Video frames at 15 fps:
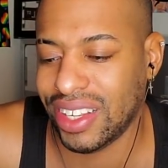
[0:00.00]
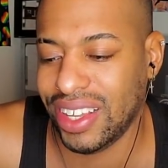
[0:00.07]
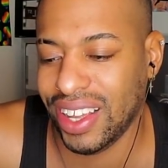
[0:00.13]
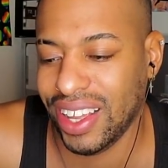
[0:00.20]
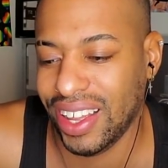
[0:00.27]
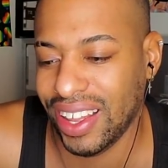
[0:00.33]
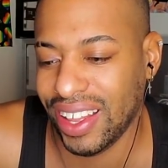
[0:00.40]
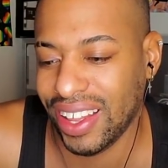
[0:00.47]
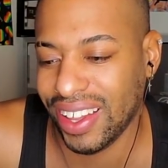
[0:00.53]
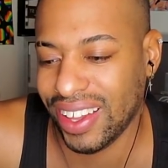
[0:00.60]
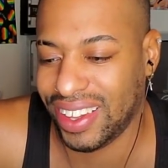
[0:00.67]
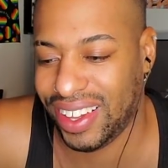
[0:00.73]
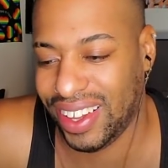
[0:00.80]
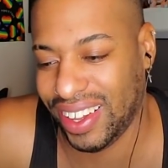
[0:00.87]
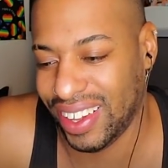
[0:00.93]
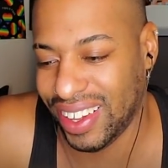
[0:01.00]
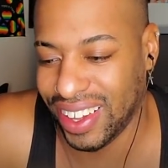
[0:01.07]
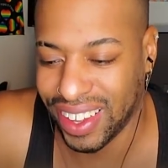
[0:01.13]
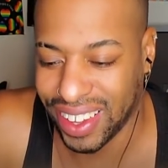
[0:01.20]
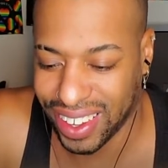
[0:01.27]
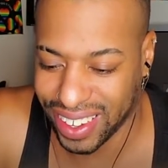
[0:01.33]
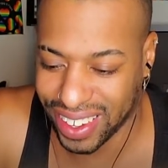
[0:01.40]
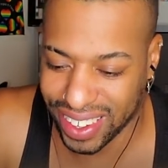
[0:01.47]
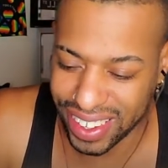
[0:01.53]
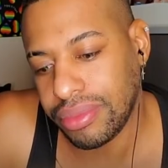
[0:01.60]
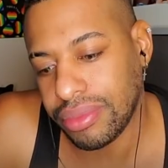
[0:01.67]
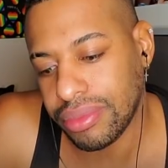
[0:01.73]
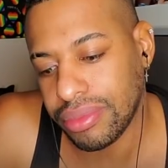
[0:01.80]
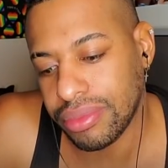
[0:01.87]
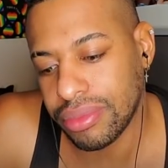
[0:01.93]
Hi,
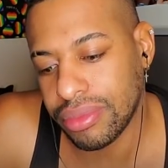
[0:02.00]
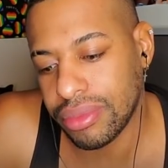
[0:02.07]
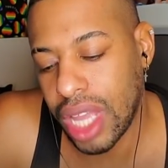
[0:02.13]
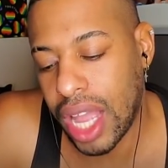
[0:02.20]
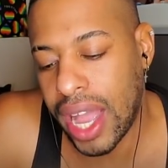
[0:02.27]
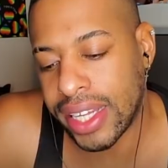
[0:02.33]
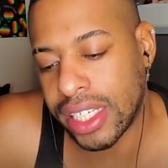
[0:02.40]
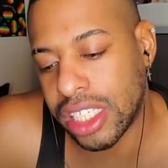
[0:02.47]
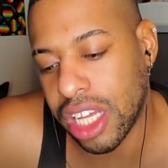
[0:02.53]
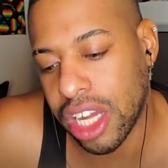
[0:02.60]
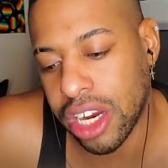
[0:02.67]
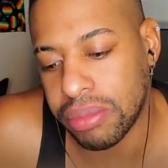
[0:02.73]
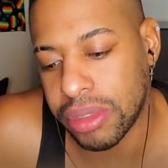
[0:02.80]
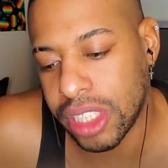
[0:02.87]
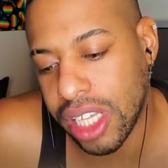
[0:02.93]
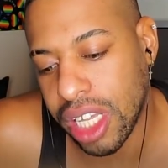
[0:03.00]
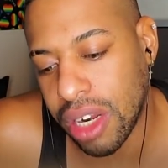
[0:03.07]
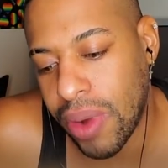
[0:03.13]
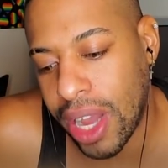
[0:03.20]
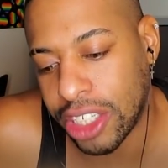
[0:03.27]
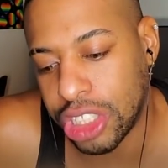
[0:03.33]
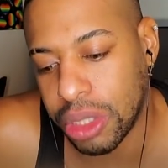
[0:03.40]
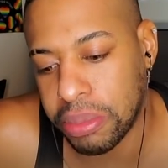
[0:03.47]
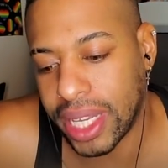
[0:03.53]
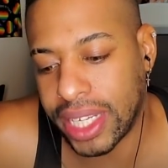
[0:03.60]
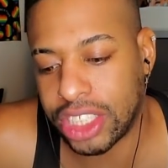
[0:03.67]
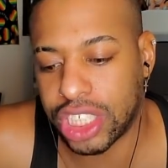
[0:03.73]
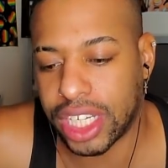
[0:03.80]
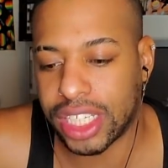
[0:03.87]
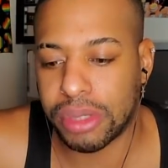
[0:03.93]
sir. I'm just gonna watch you
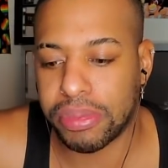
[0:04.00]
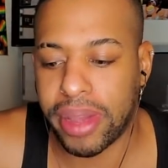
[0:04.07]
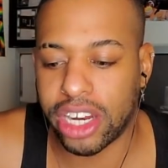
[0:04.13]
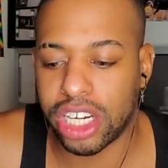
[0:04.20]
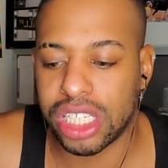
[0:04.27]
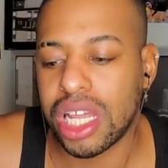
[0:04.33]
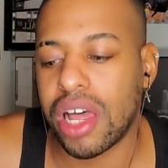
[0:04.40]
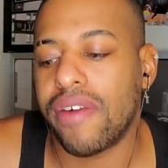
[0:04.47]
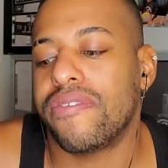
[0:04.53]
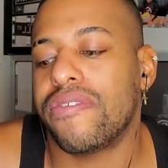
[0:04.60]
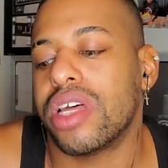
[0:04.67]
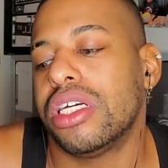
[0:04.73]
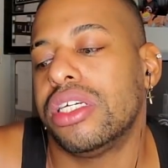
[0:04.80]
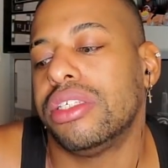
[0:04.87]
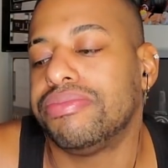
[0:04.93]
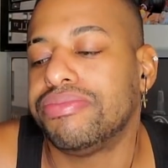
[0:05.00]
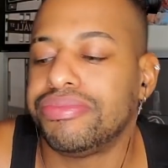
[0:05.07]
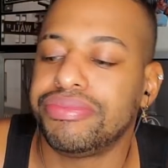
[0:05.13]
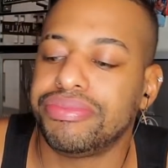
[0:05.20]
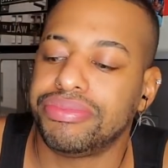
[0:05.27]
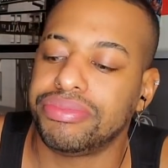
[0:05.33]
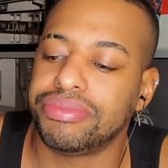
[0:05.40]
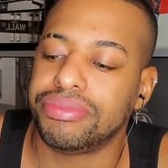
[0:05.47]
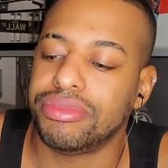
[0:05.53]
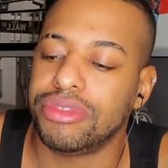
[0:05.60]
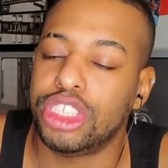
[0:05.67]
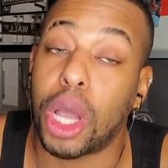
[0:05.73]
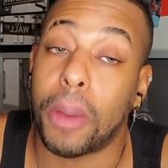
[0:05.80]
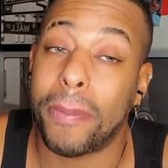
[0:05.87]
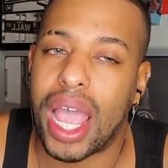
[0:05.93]
play chess by yourself.
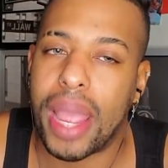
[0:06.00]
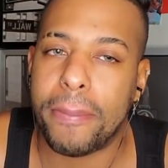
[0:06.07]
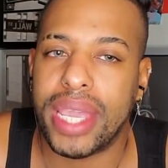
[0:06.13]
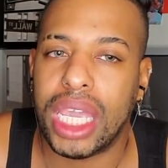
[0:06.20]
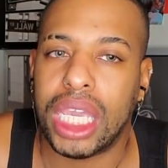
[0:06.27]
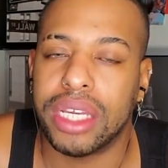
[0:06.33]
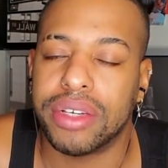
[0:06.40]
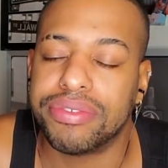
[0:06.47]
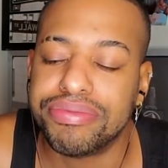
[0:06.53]
Don't mind me.